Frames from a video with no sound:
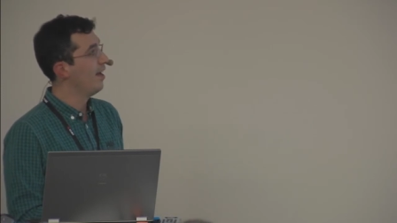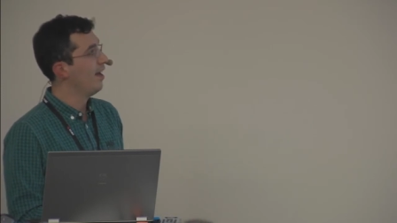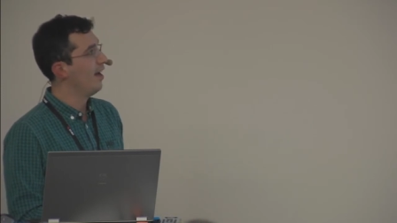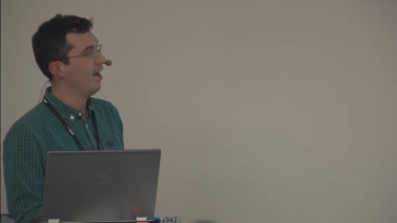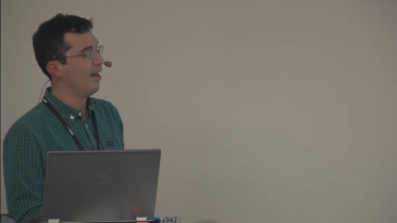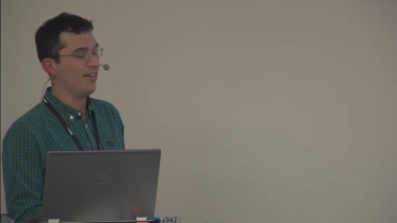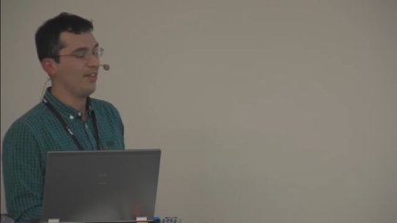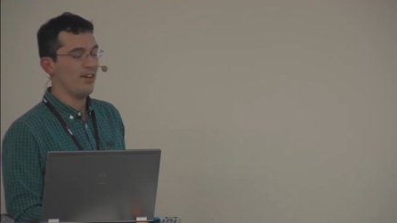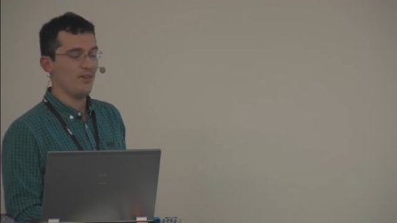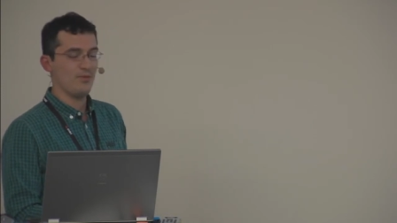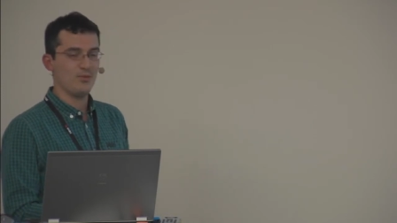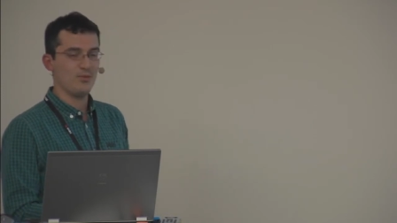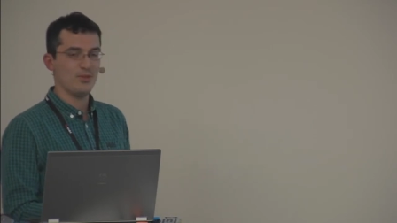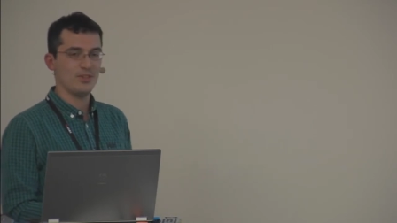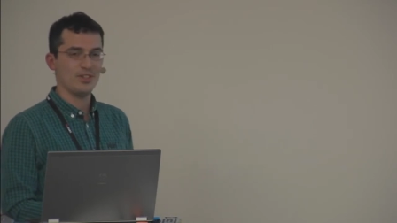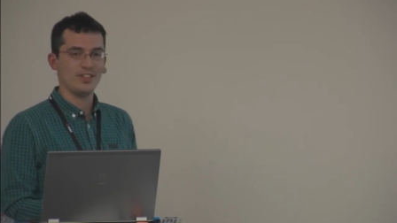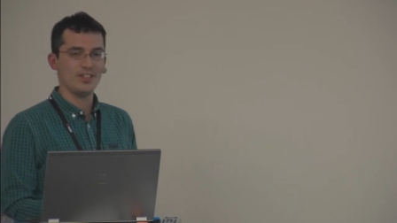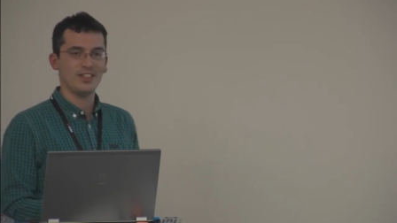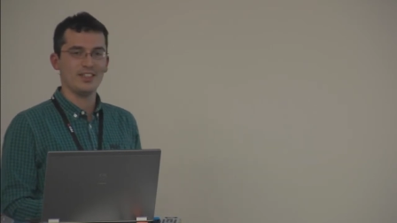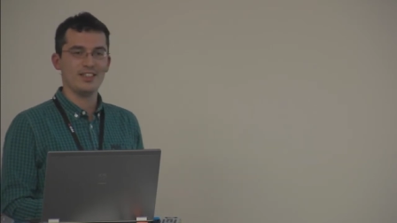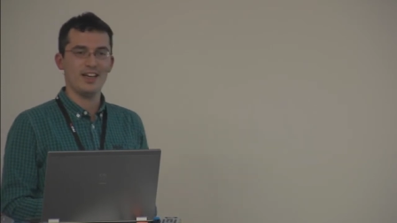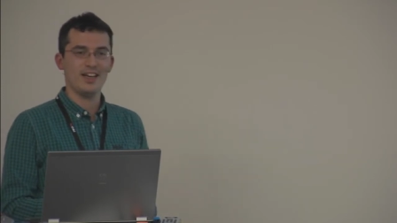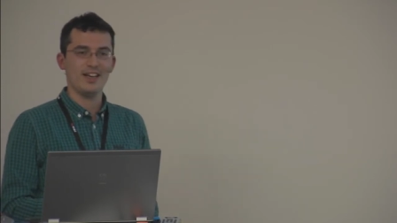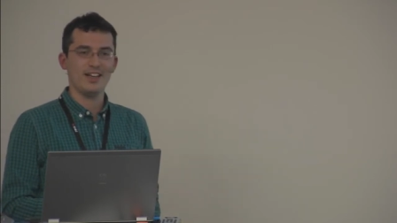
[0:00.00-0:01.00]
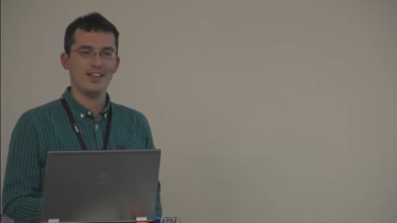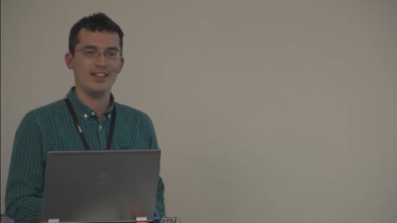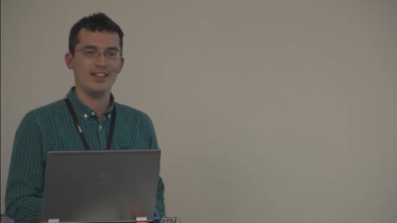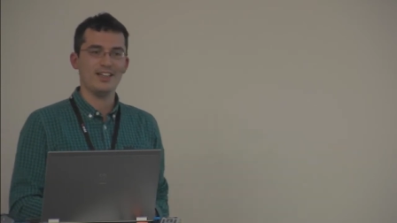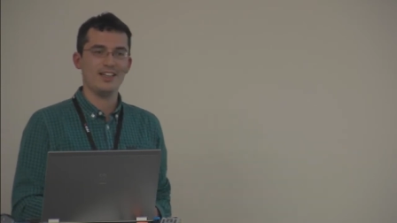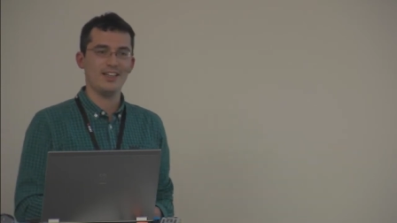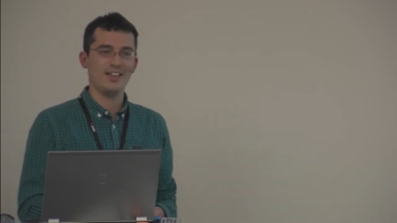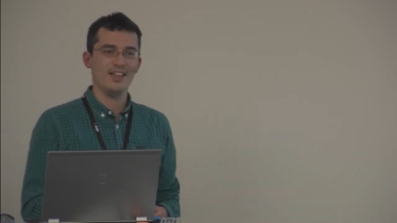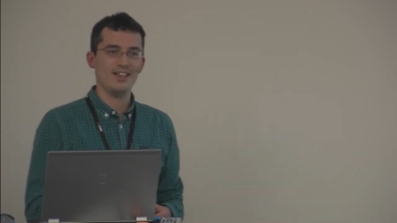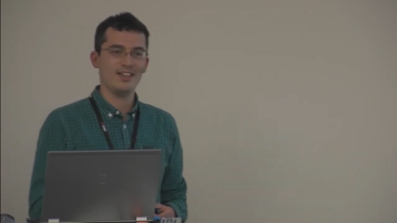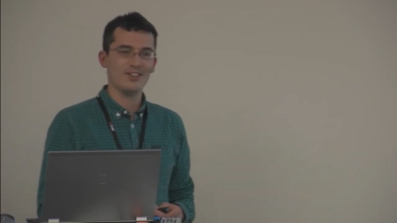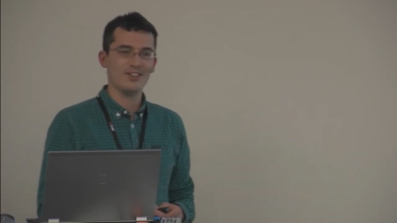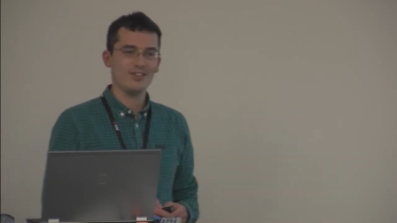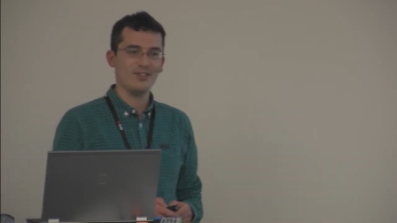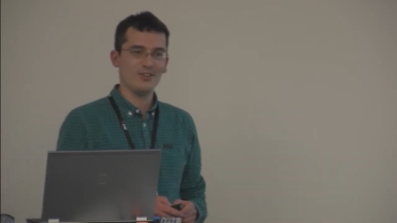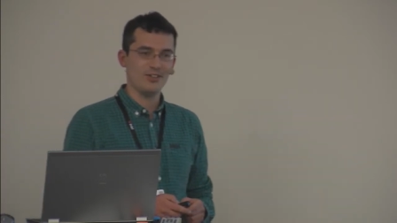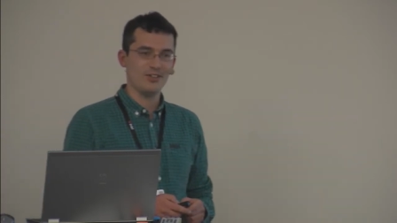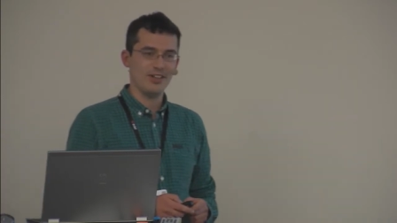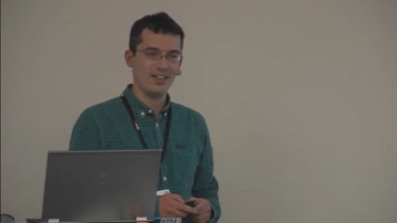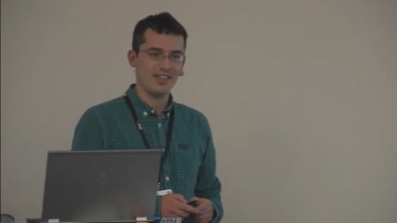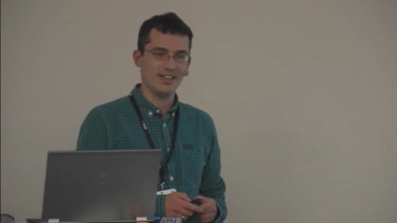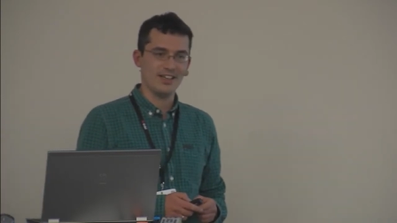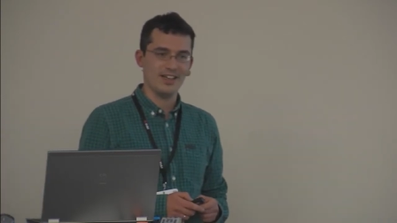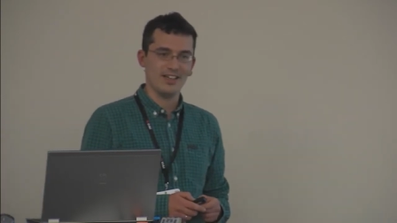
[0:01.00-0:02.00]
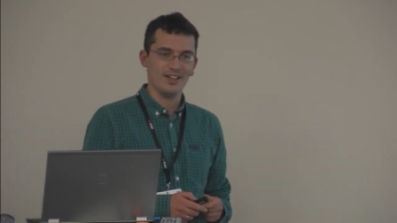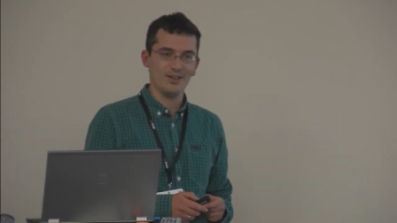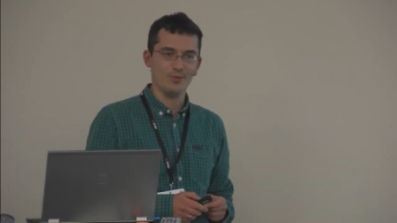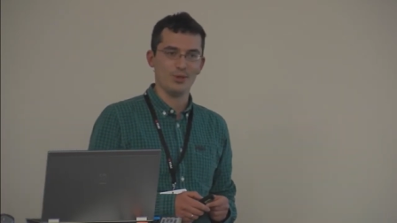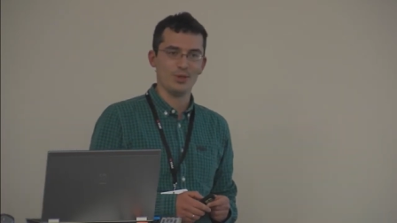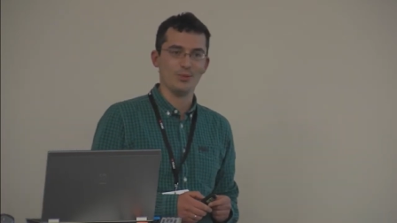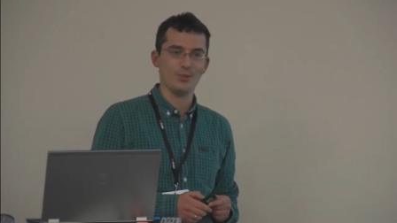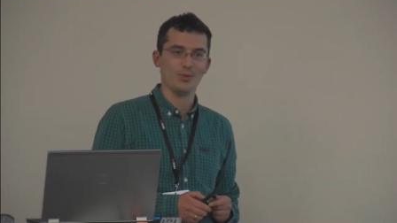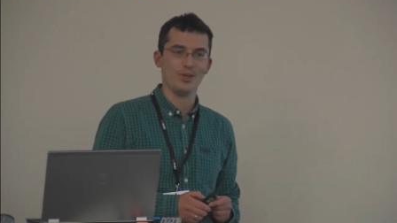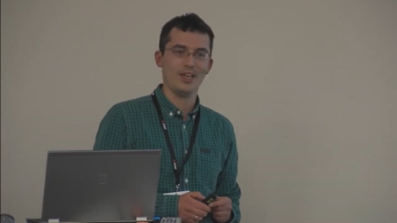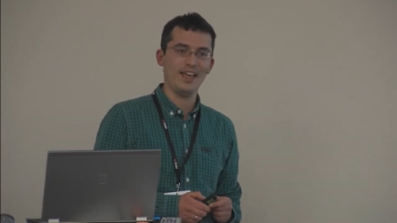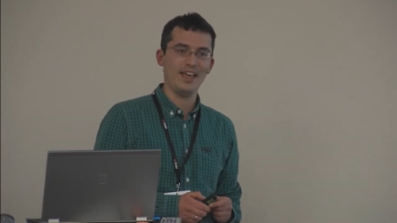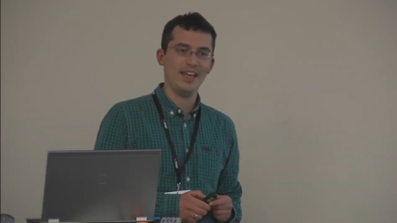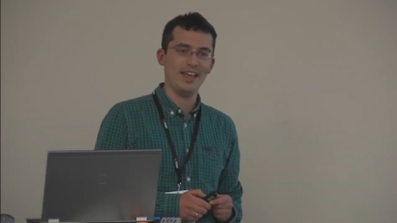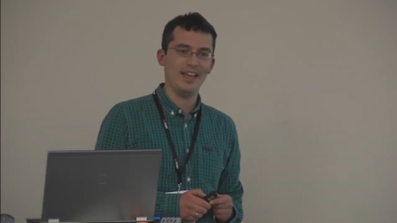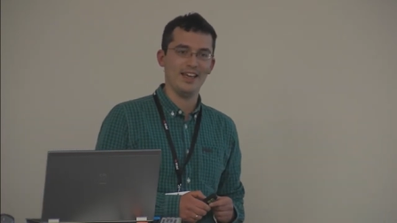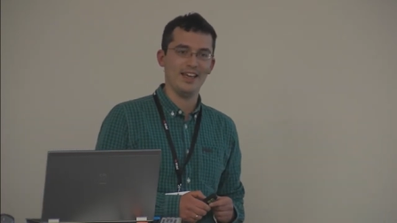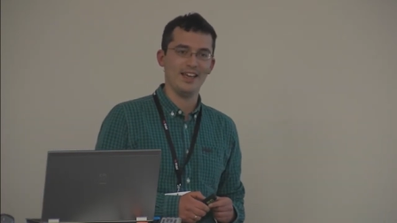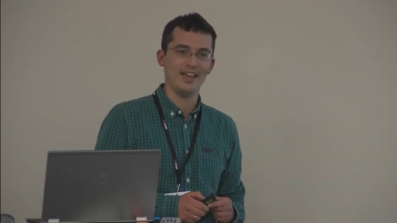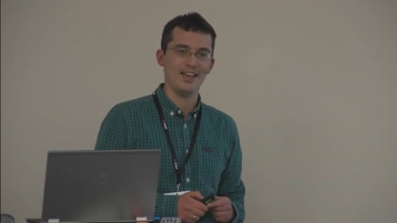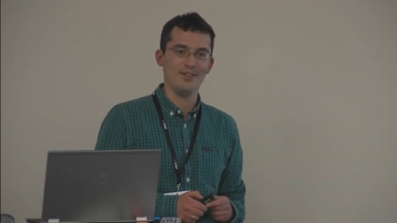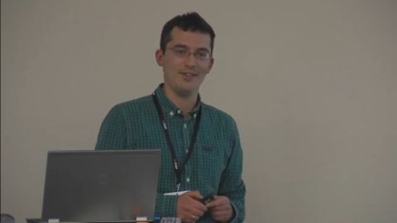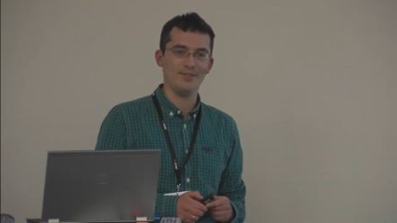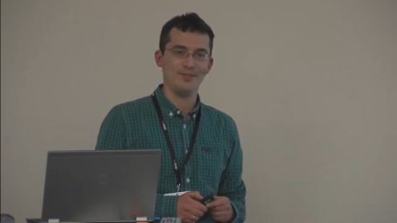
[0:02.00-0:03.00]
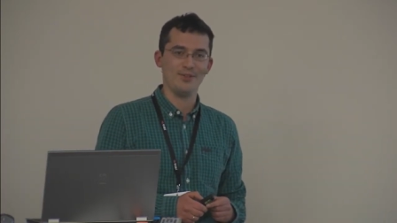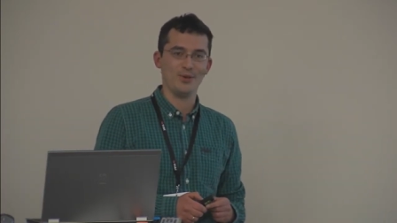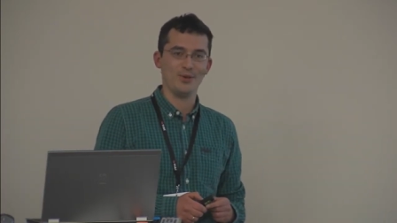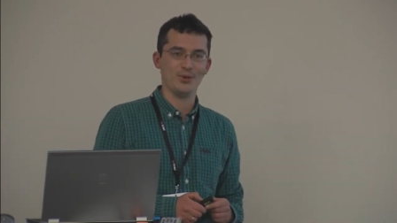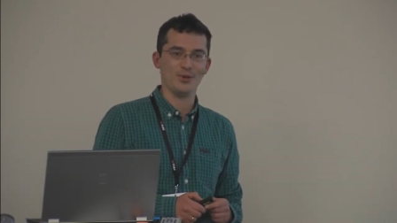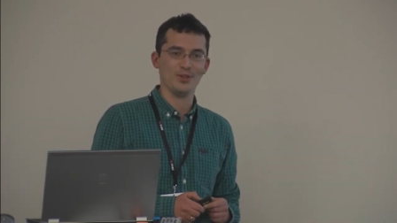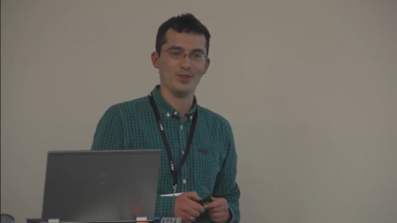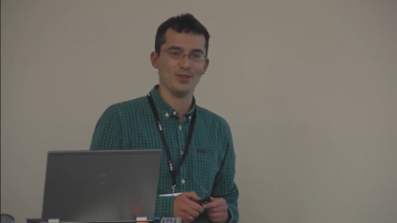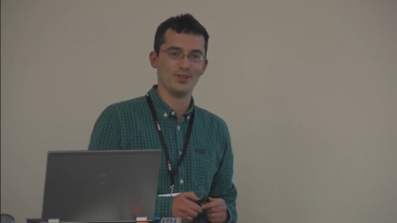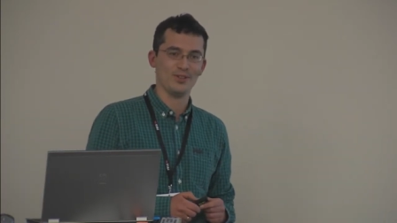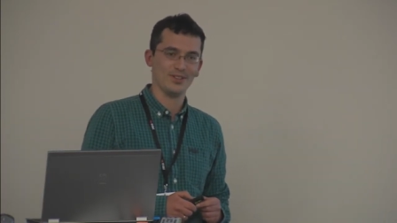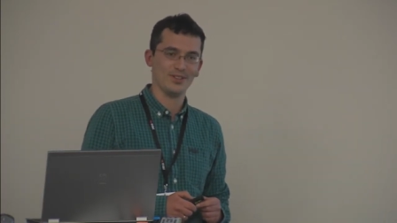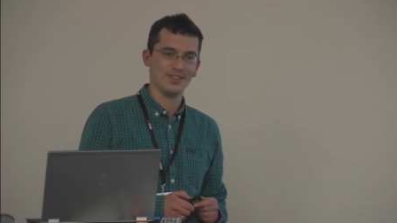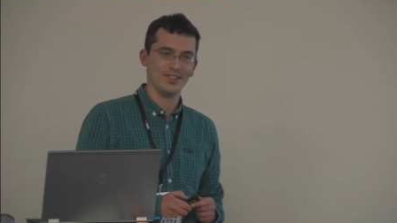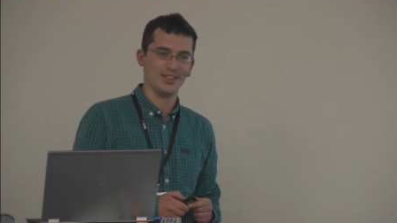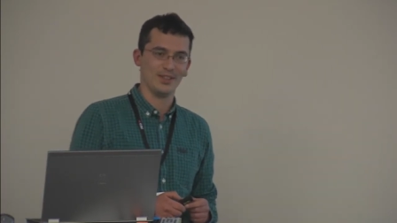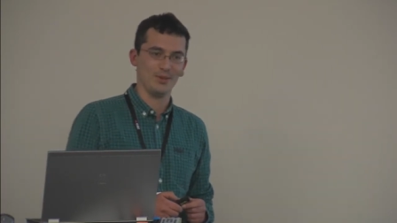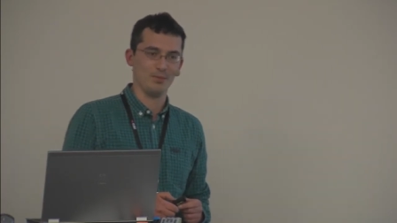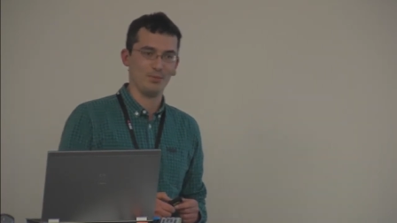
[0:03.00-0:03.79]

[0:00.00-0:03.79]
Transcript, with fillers: that wasn't exactly, it's not exactly what you want to hear if you're you know,